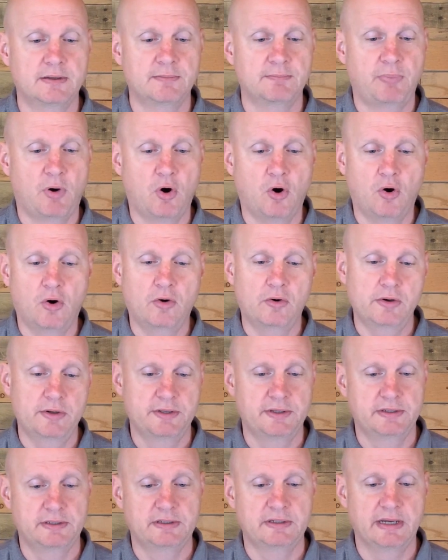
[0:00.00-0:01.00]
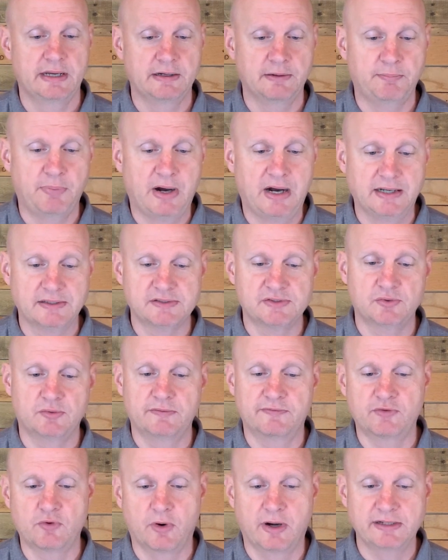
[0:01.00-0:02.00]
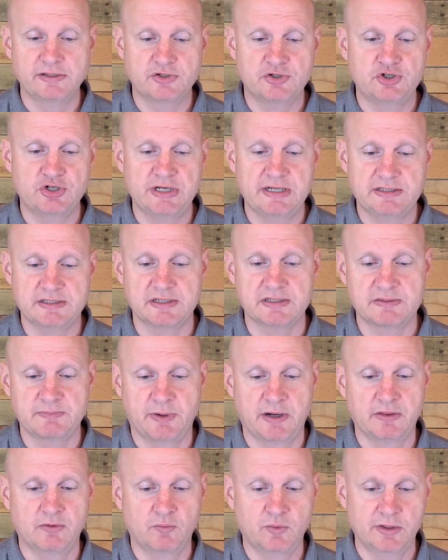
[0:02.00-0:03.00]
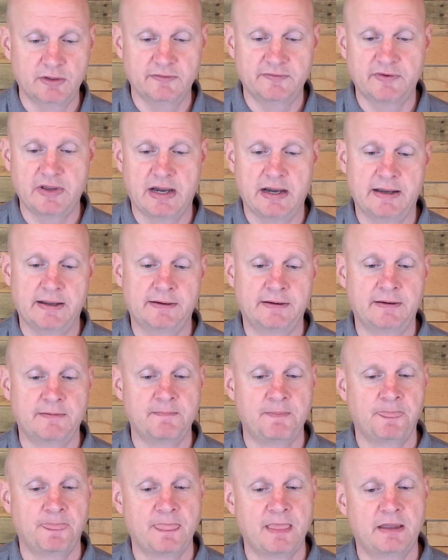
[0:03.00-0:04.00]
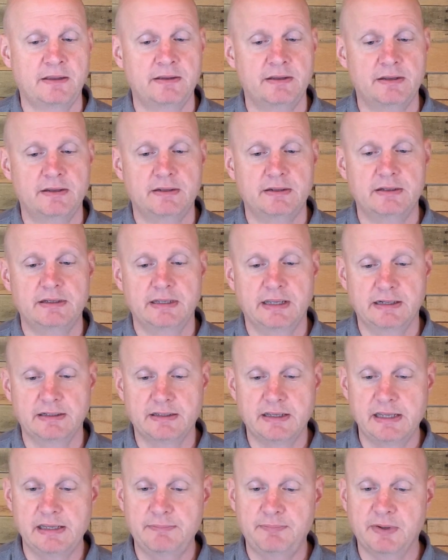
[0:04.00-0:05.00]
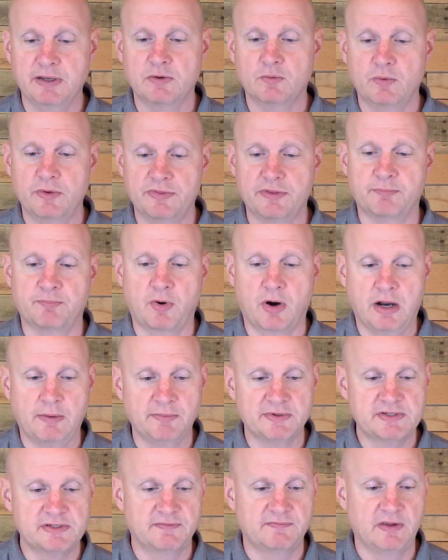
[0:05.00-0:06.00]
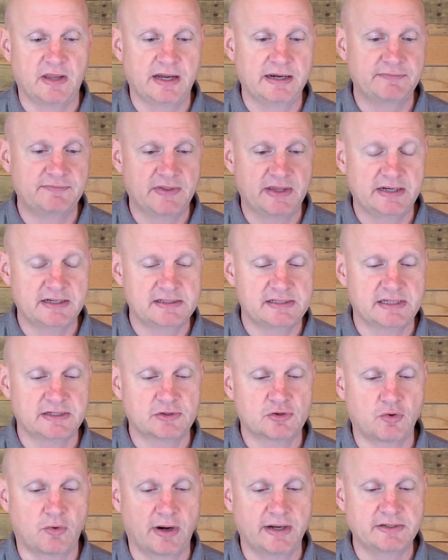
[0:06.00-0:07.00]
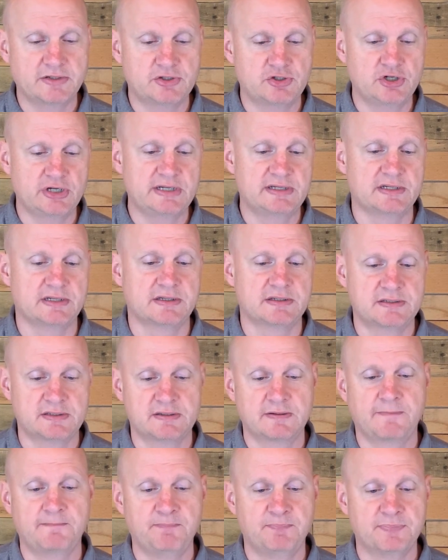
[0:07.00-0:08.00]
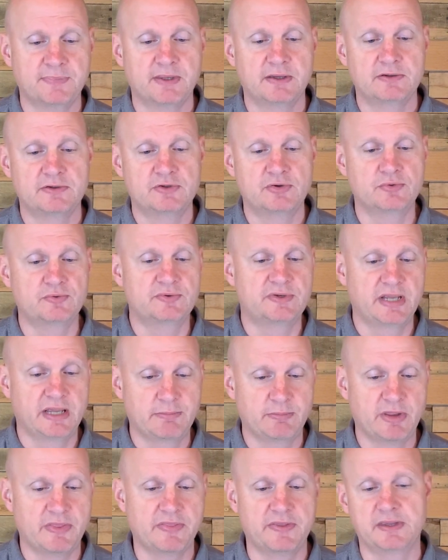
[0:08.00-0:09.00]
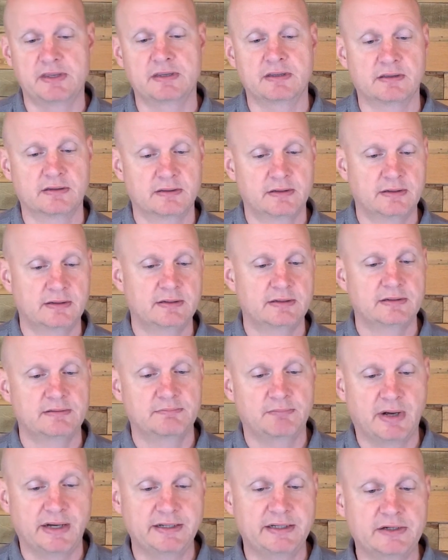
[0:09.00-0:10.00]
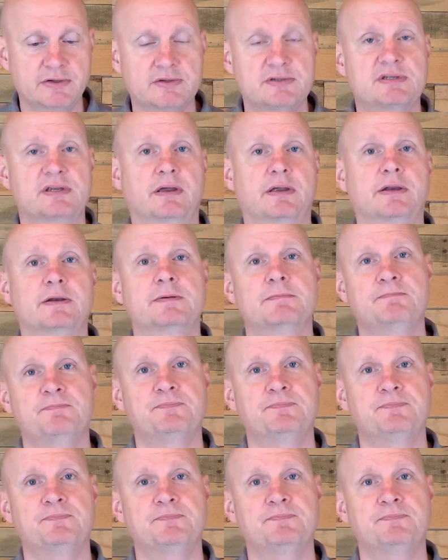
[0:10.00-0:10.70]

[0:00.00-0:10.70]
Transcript: Paul, an apostle of Christ Jesus by the will of God, in keeping with the promise of life that is in Christ Jesus, to Timothy, my dear son.